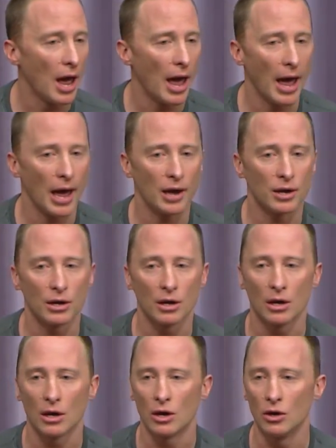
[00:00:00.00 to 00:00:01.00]
and
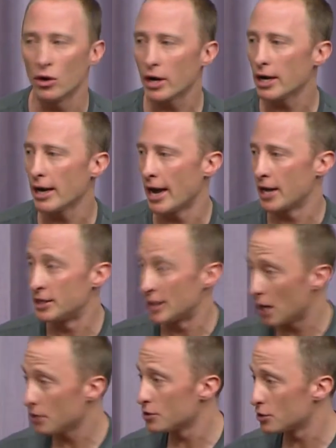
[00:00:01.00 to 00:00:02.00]
looking at
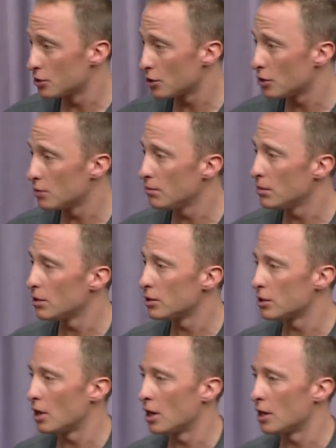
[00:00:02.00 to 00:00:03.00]
Down syndrome
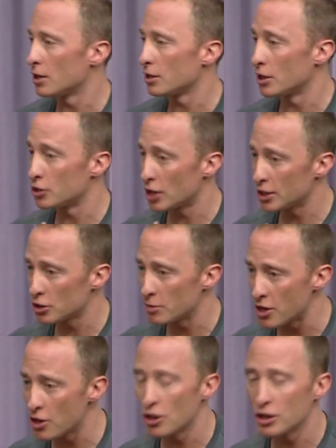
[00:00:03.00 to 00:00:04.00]
and
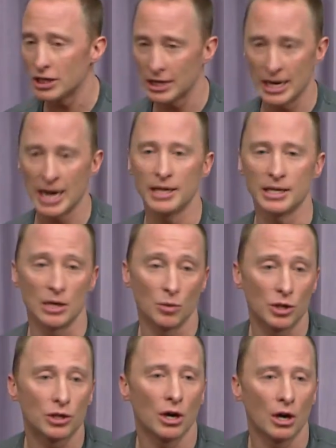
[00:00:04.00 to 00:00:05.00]
trisomy 13 and 18,
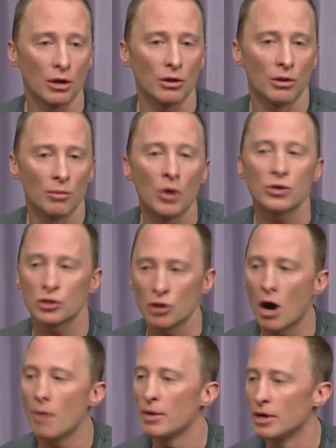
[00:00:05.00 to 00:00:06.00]
which are the most
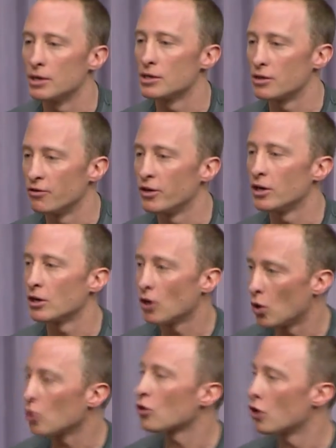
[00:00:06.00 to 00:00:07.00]
common and severe
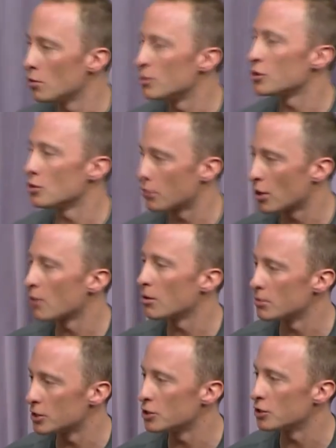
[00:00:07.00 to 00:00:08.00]
whole chromosome
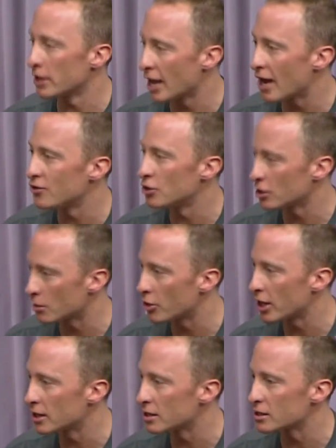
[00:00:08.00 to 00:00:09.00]
problems that you can have during a
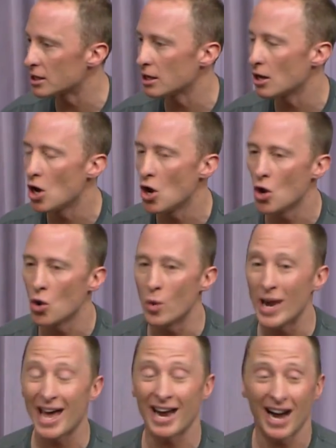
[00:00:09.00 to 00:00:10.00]
pregnancy,
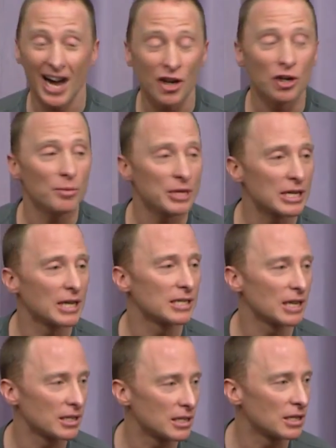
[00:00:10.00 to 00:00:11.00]
we had 100%
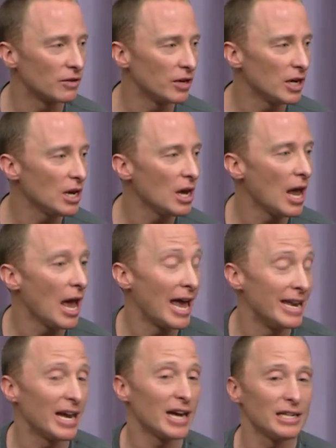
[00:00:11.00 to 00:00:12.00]
sensitivity
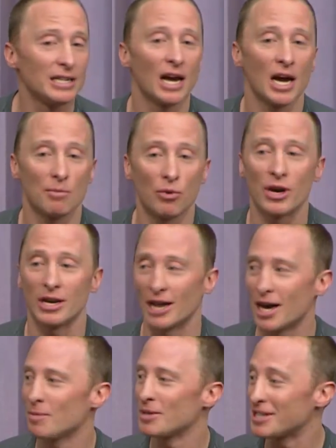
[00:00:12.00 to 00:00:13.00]
and 99.9%
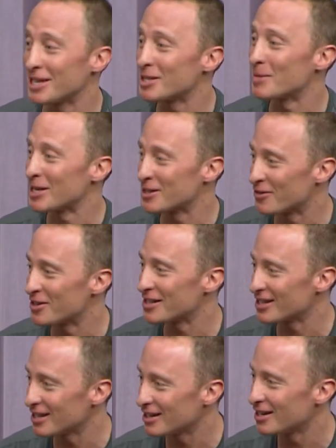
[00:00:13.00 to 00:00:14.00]

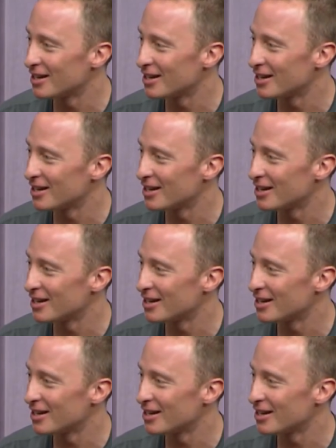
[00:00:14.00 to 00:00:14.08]
specificity.